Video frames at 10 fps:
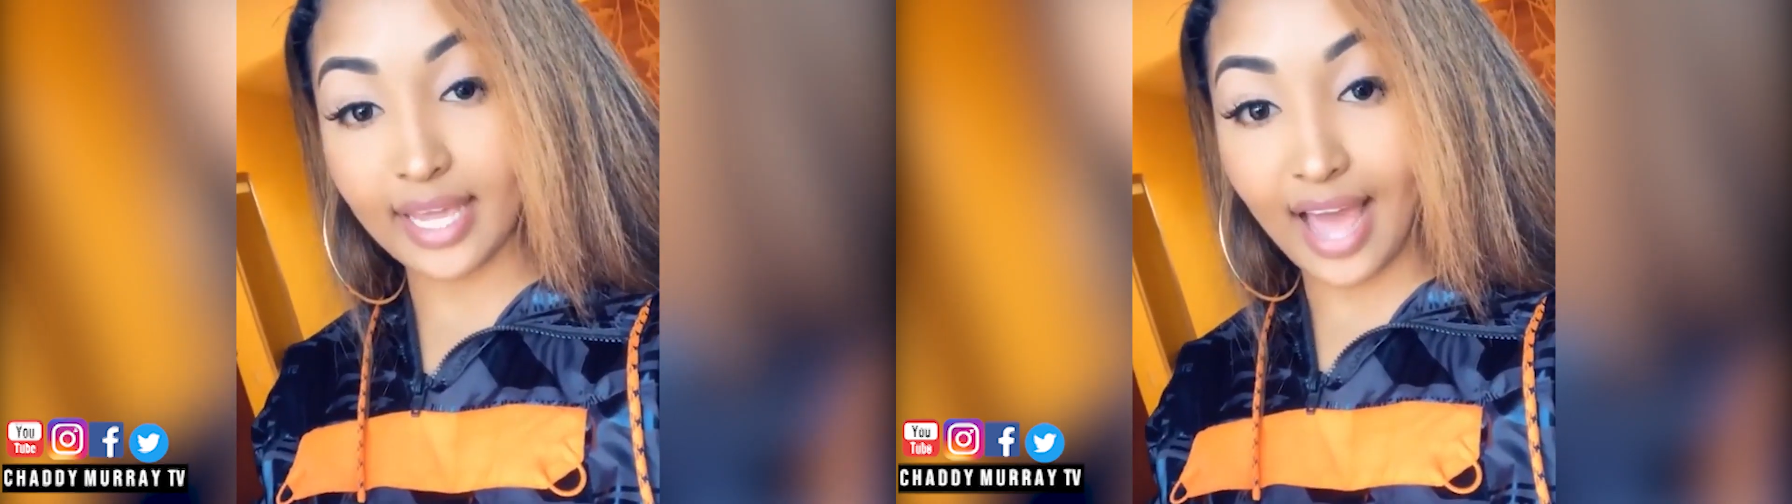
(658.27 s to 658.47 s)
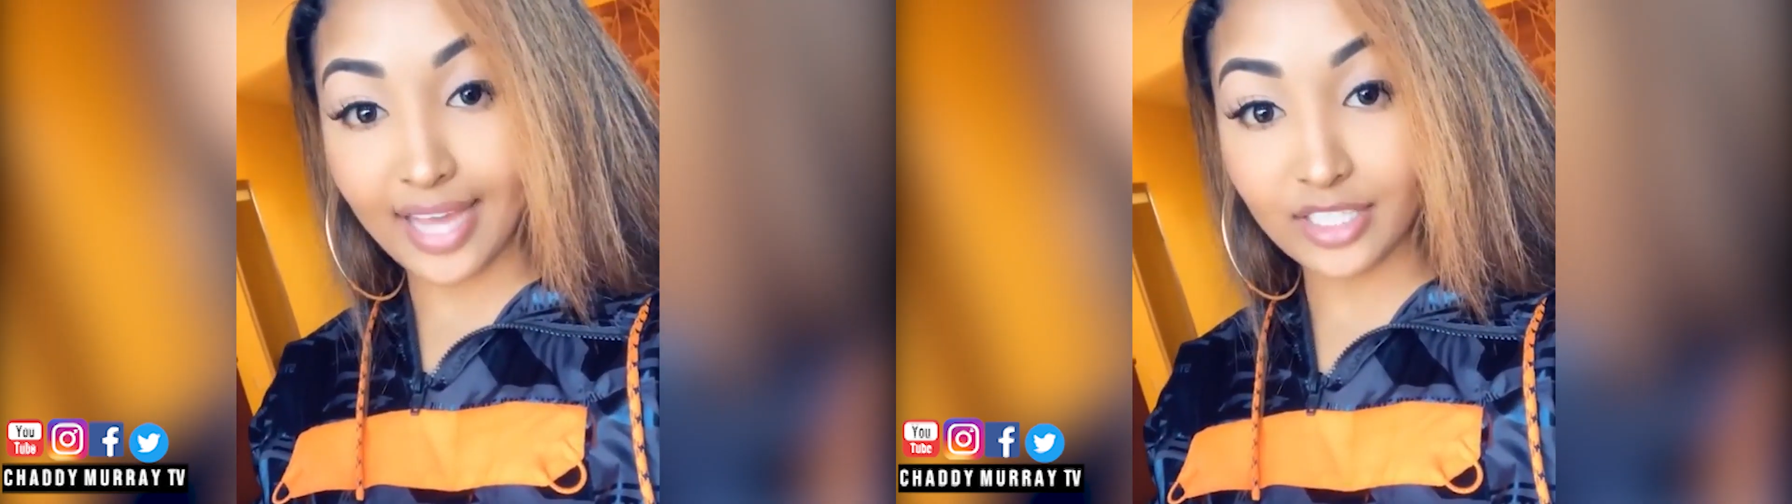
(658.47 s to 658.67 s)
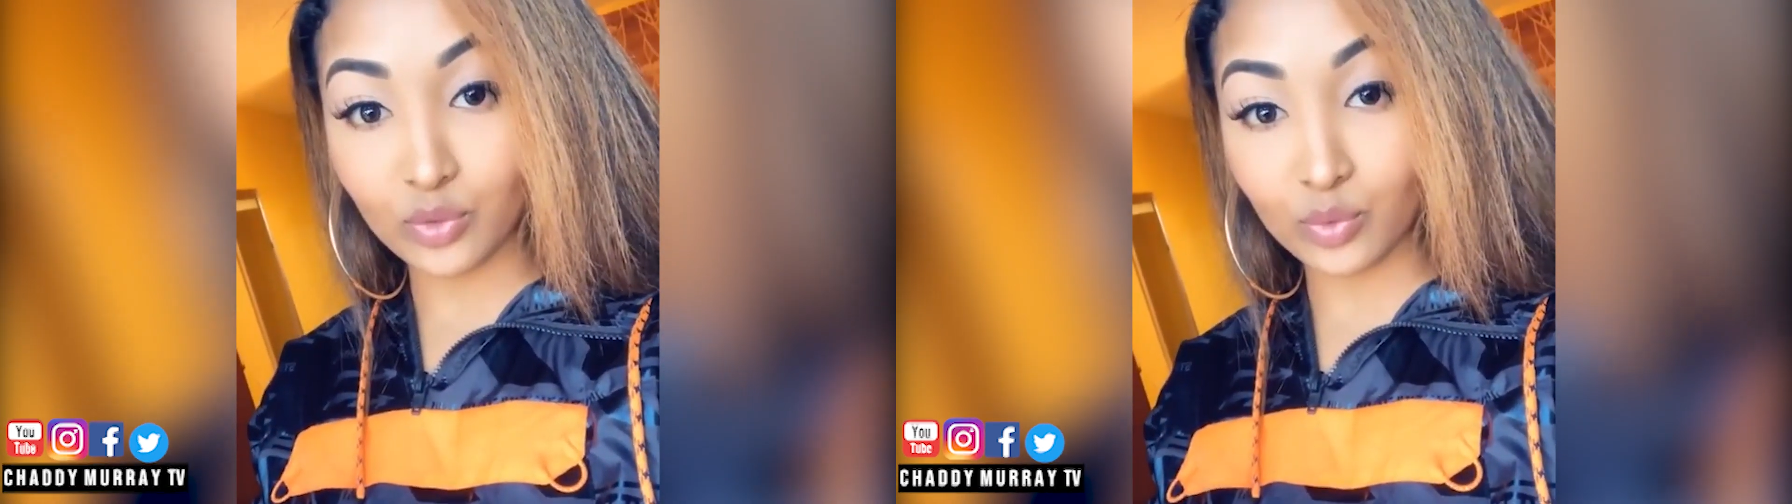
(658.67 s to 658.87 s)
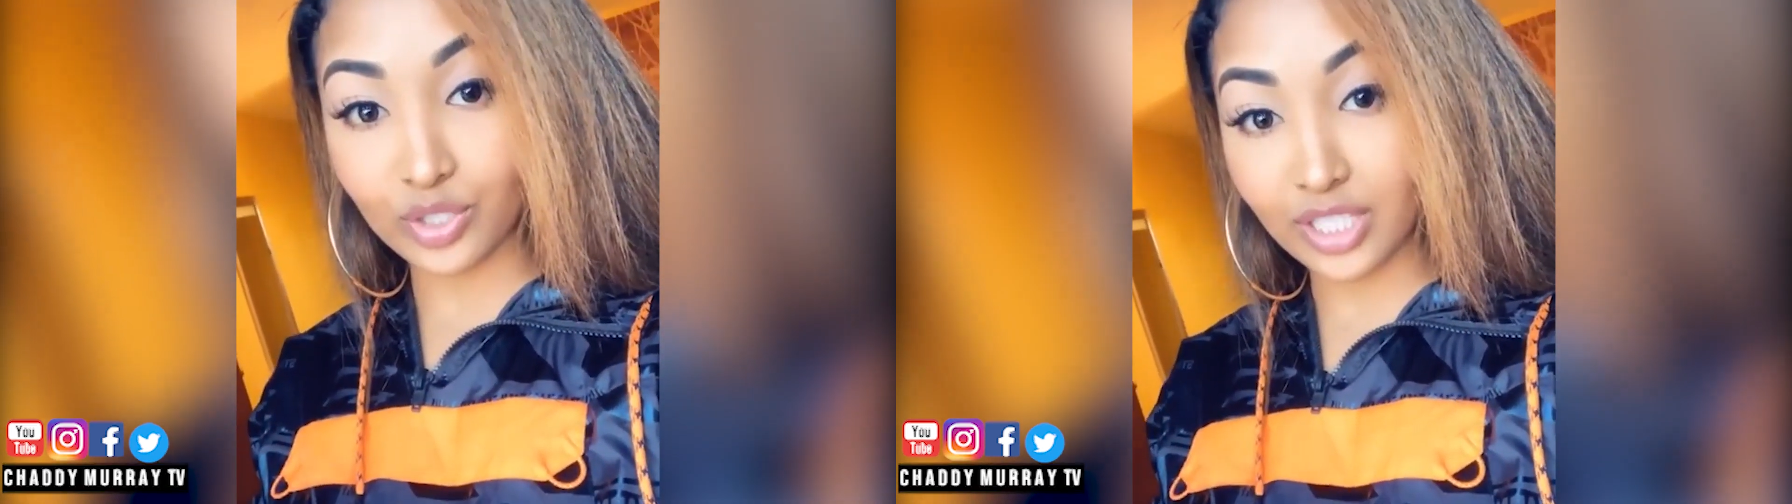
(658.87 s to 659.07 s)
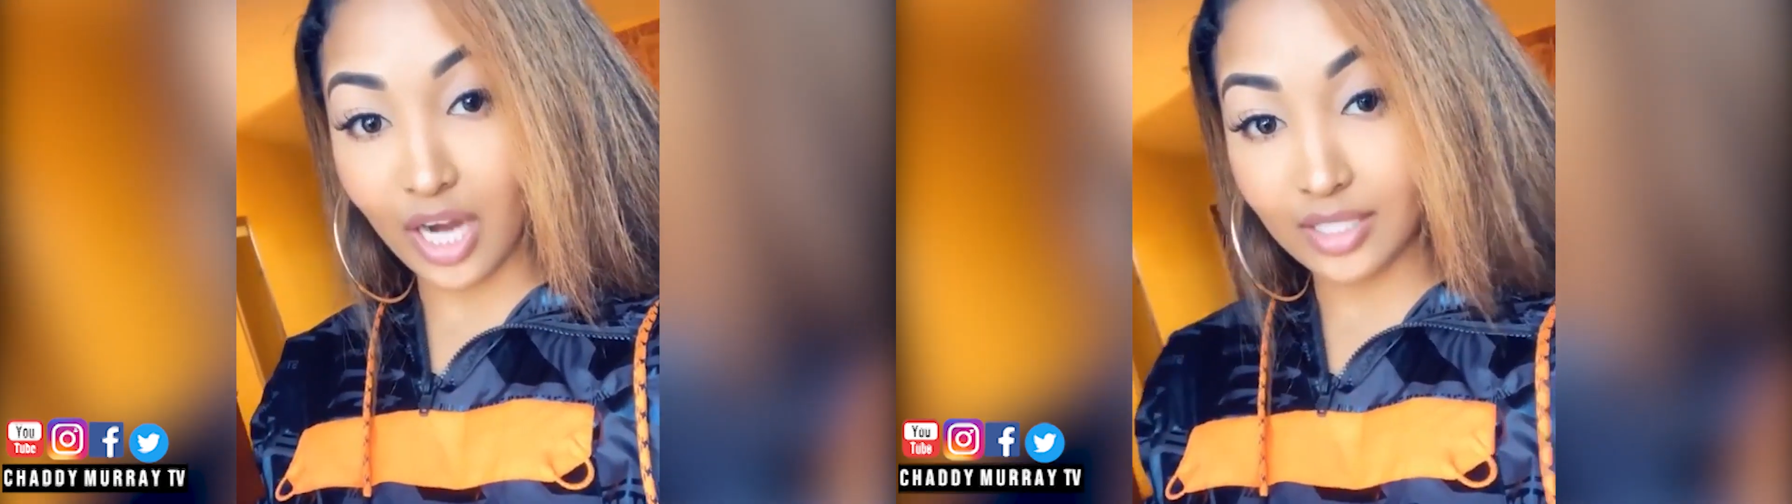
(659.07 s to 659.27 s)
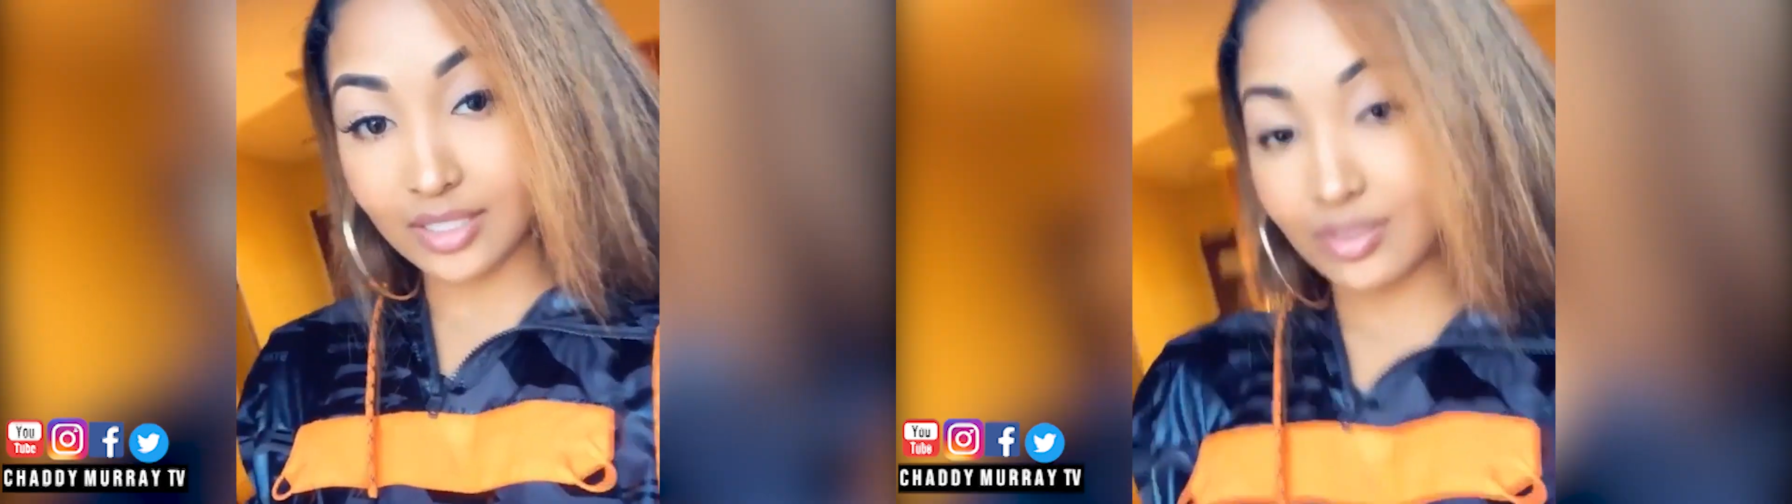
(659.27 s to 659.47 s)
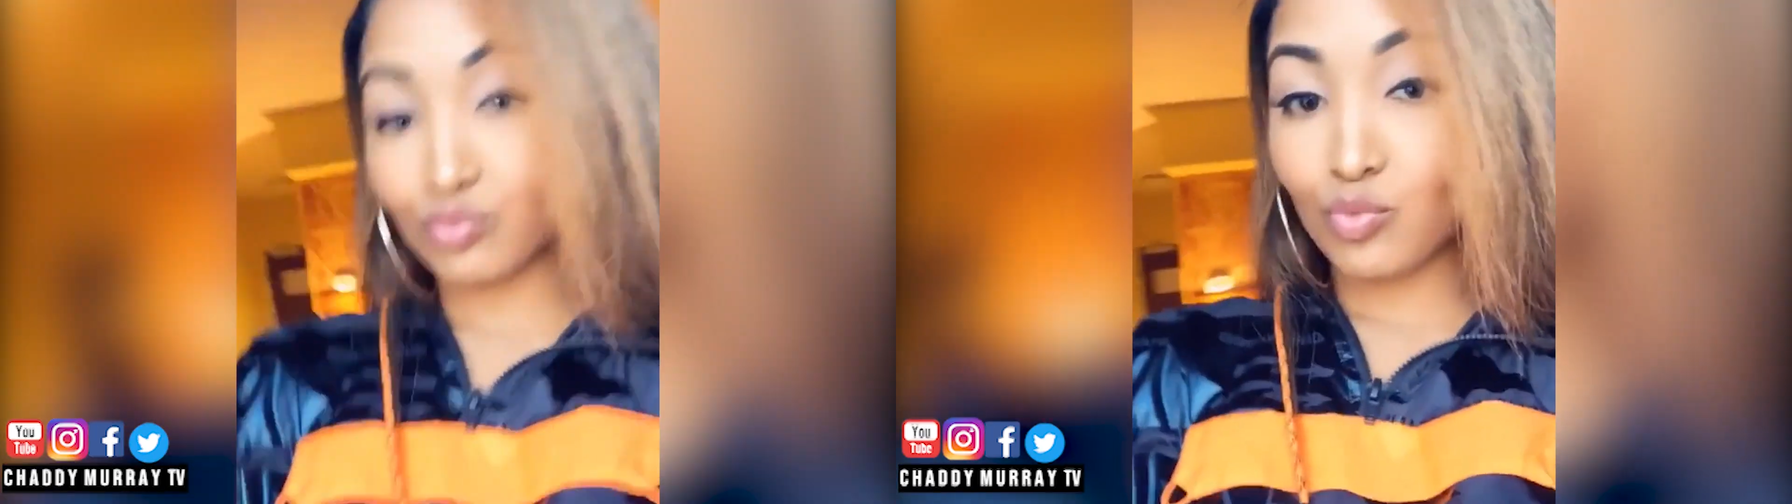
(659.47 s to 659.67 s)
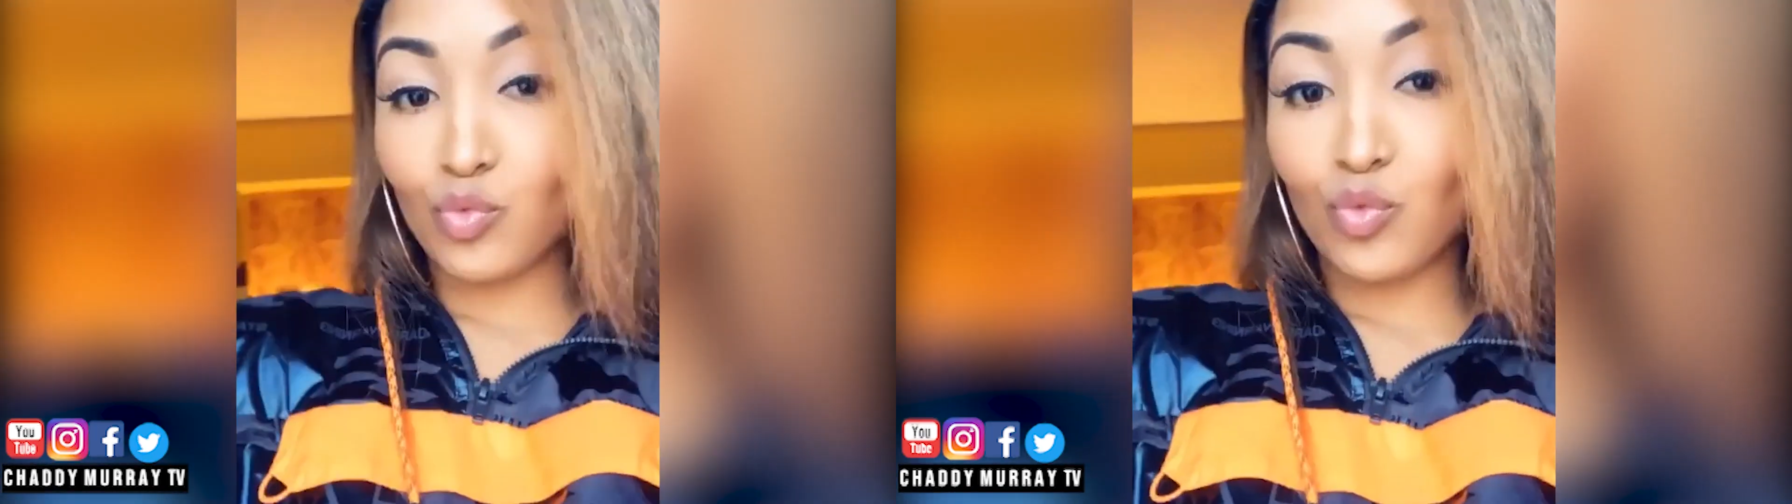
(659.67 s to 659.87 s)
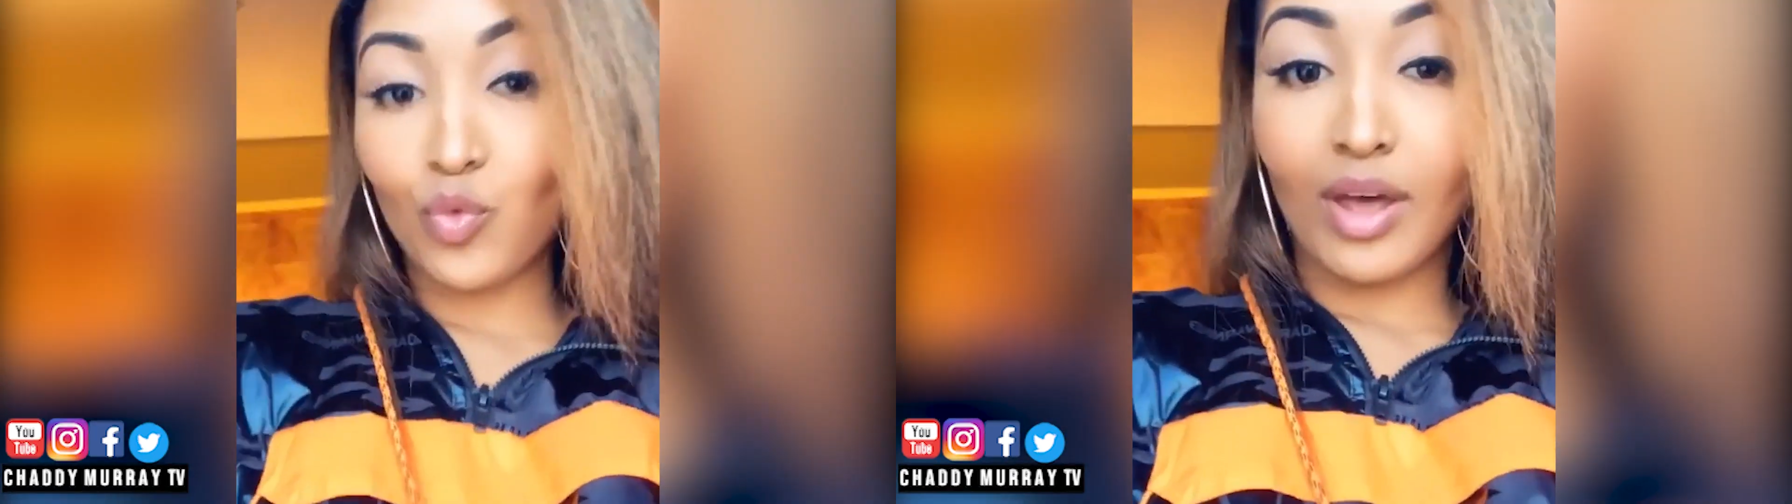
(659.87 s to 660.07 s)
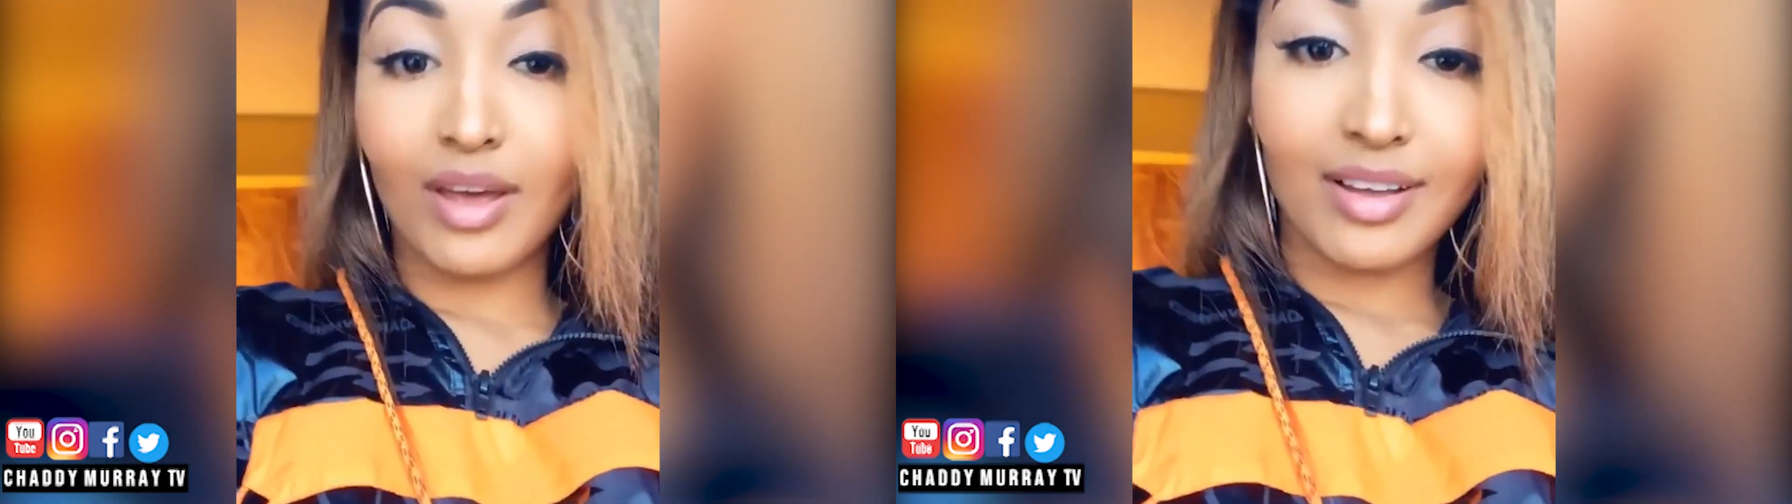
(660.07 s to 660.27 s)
Just look around somewhere there.